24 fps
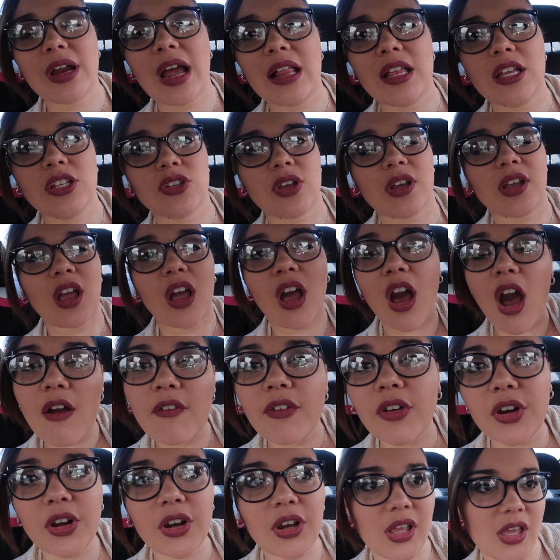Riley so I can
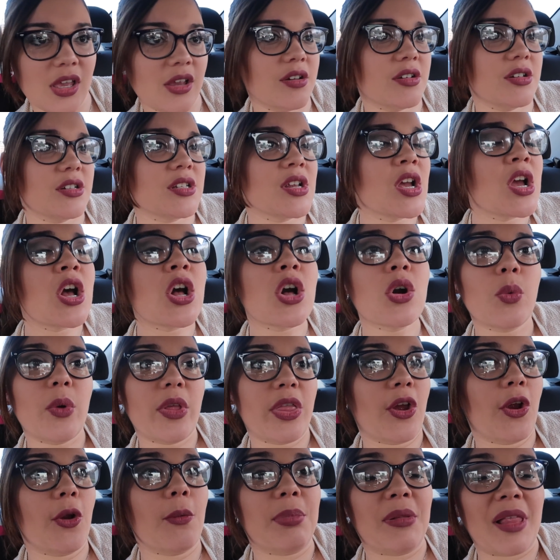cover her ears
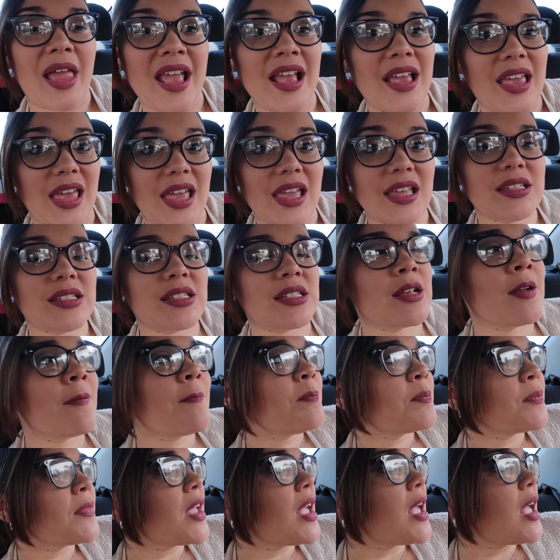with her blankets.
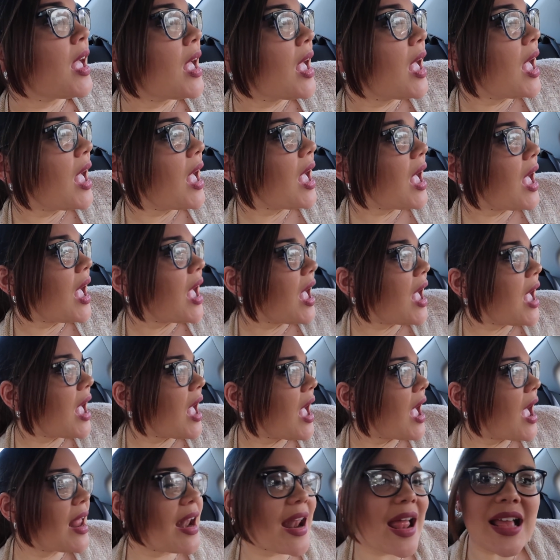
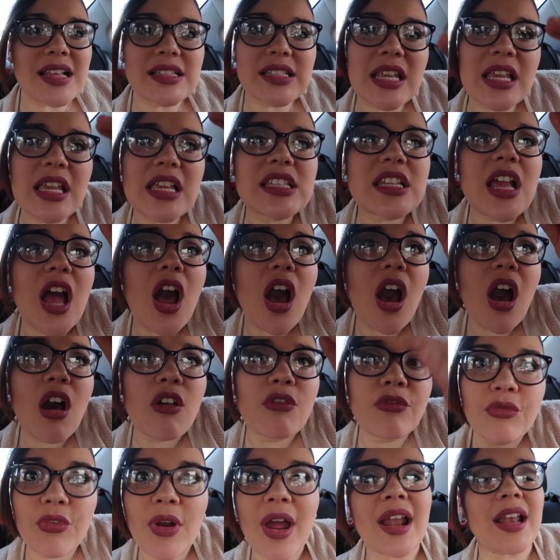And as he's
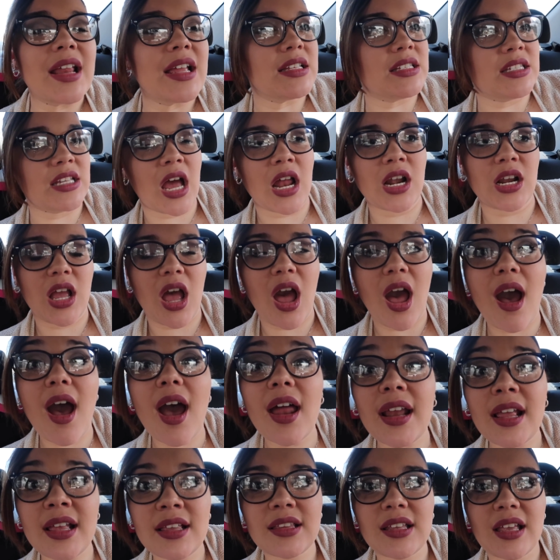already done
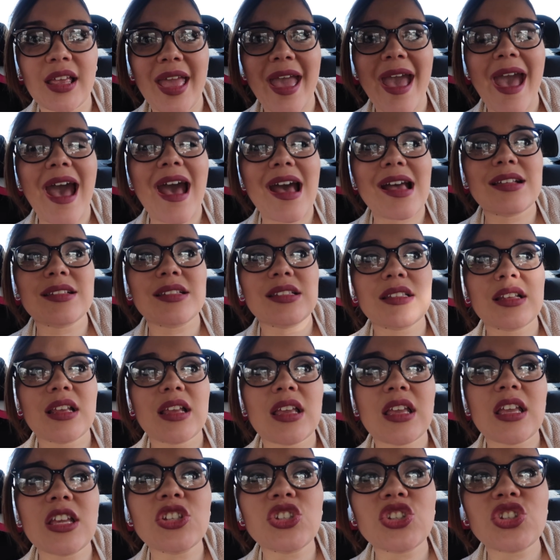cutting the cast,
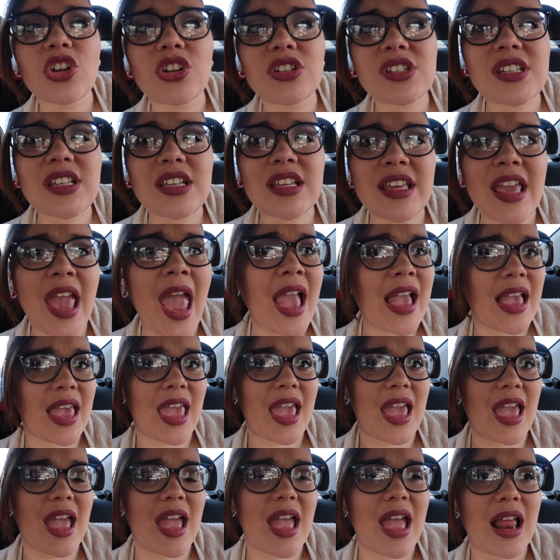he starts
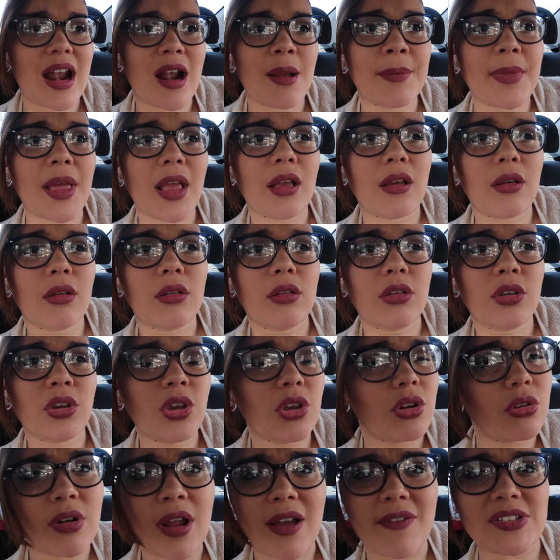yanking it. And I'm like,
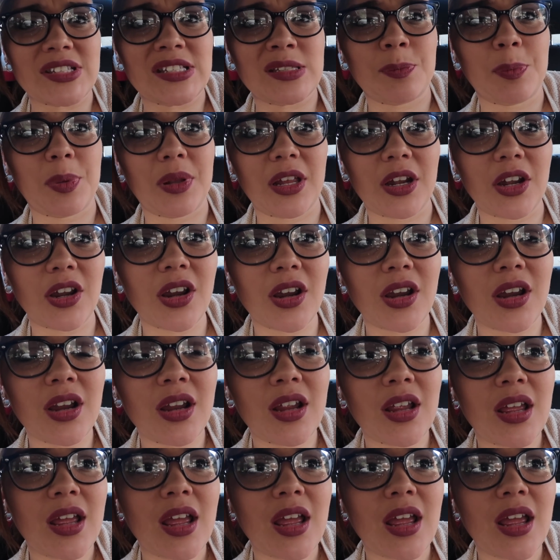you don't have a splitter?